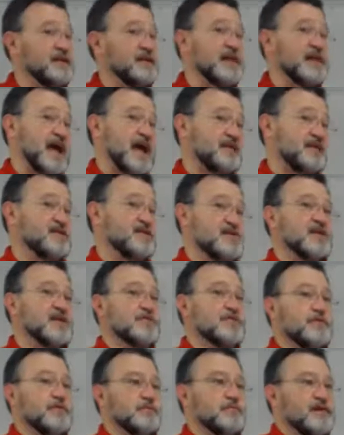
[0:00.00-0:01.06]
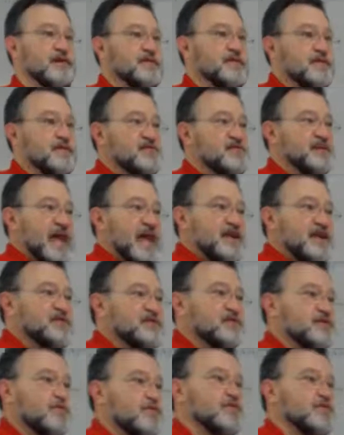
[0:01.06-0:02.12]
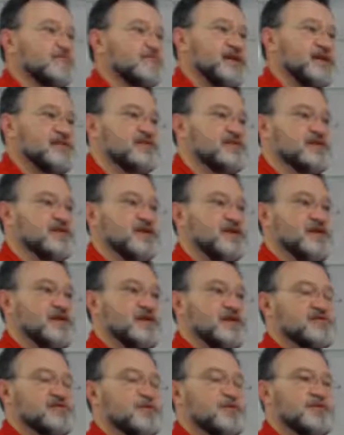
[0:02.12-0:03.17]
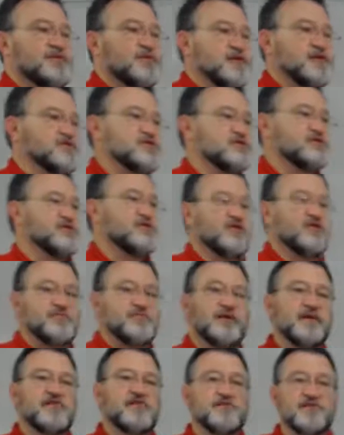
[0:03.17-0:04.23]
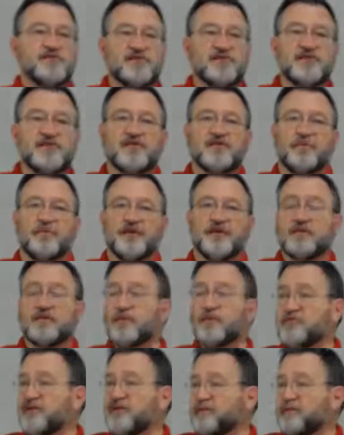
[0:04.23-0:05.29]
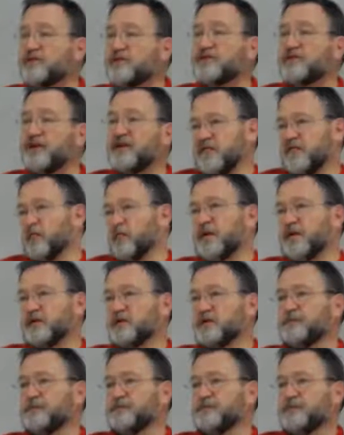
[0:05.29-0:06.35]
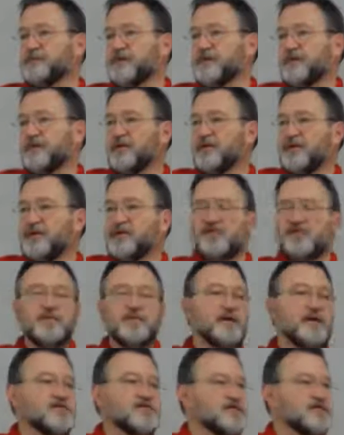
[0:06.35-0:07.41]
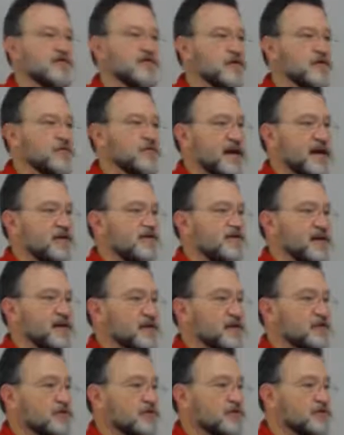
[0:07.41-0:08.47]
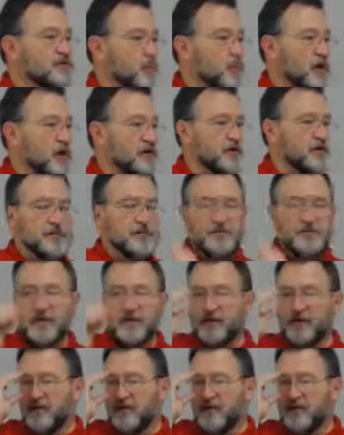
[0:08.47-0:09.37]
It can act as either, right? It's an acid or a base. So in the question, just because you see something, and most typically it's water, just because you see a reaction that includes water,